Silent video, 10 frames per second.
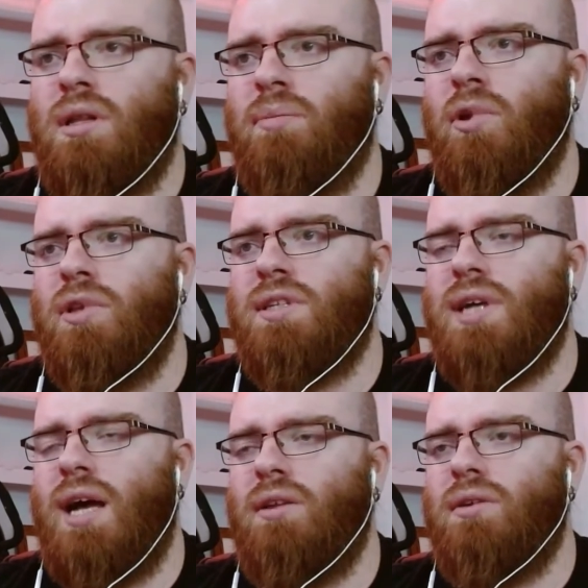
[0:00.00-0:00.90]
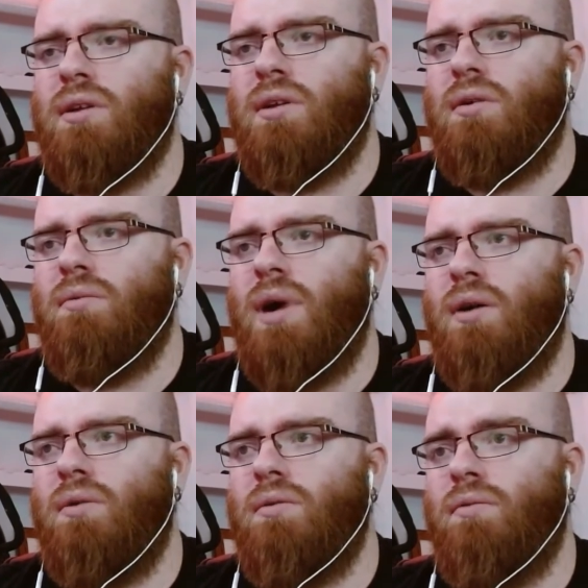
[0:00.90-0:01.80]
the blondie Cylon
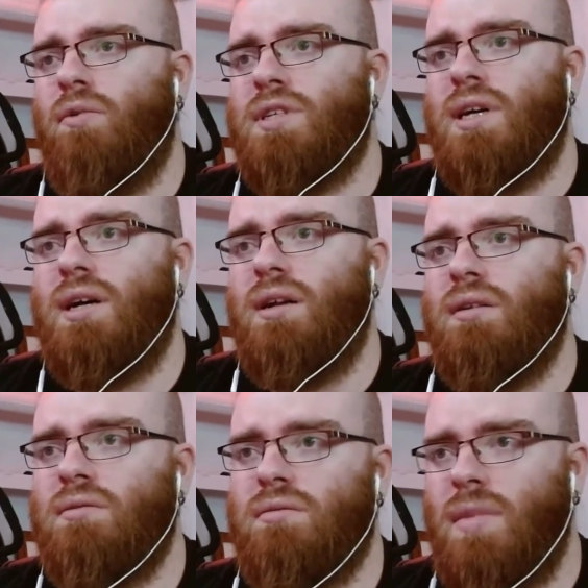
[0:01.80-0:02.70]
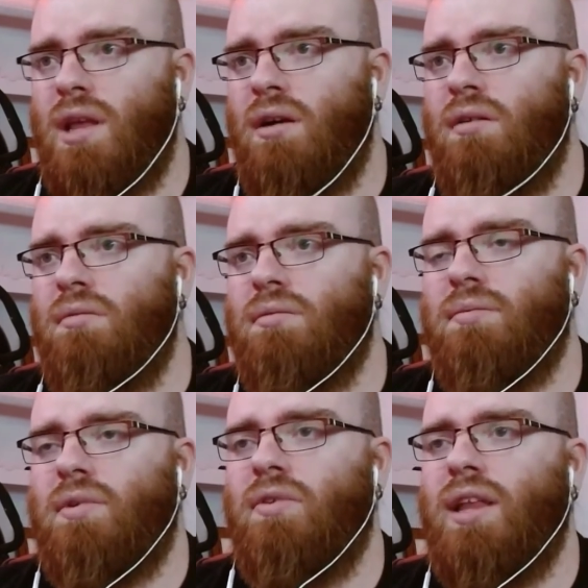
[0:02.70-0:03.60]
wow, was her now
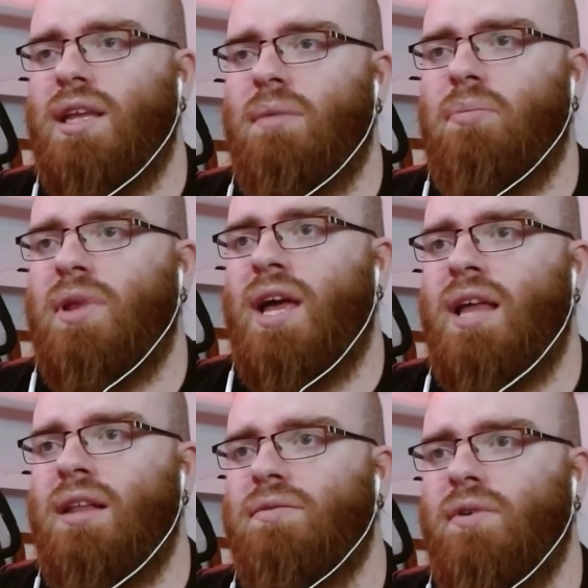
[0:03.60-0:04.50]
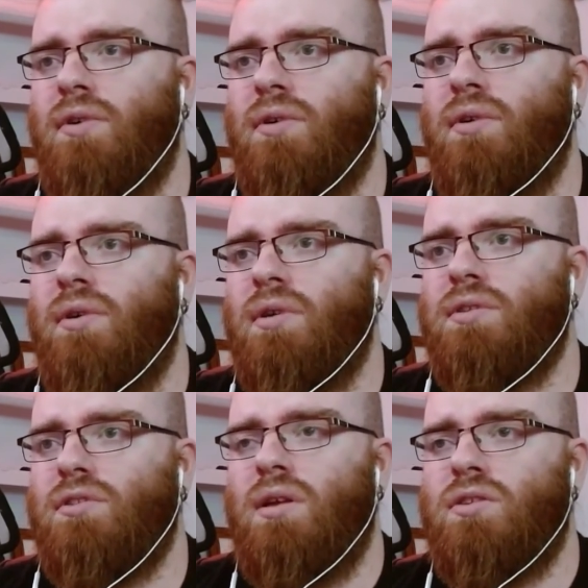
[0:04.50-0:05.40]
creating a plan for
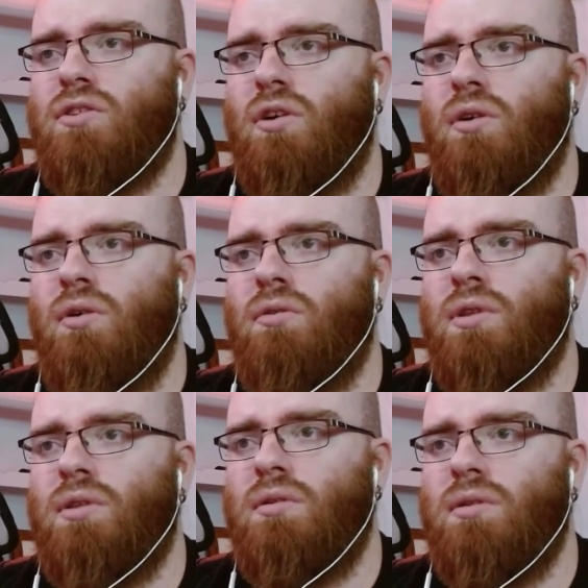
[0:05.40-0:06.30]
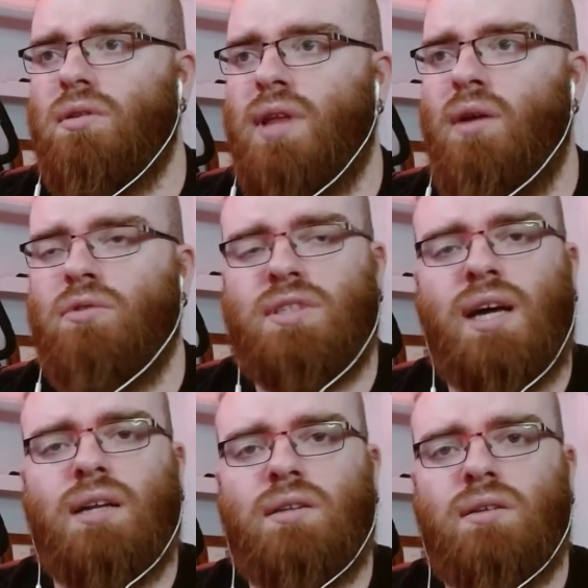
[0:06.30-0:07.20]
so they will
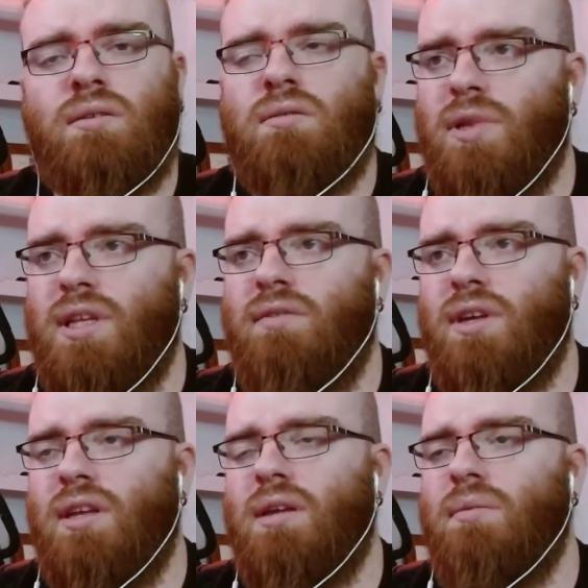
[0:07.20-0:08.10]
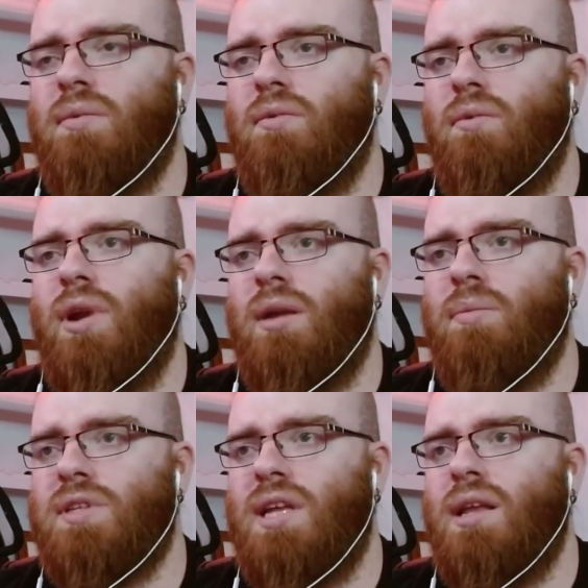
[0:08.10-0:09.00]
start believing in him
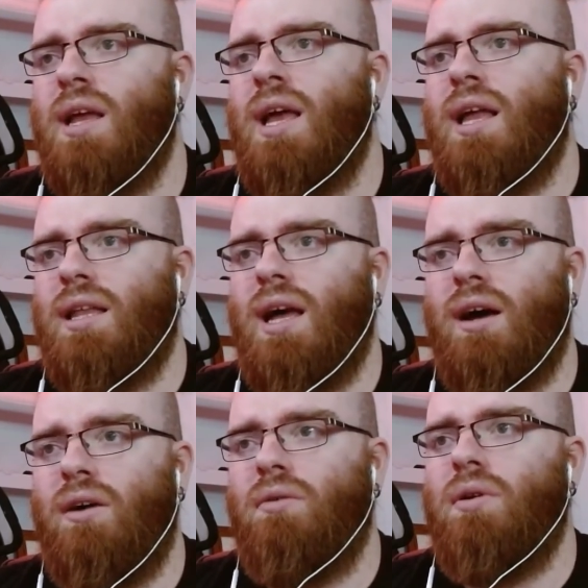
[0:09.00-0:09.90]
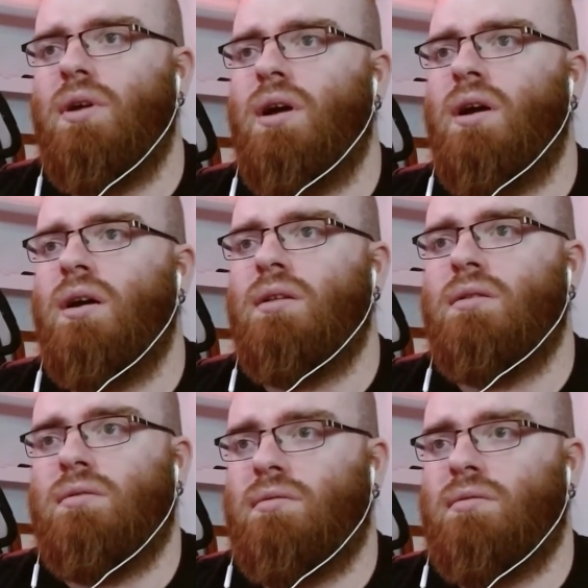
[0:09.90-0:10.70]
100%. Now, uh,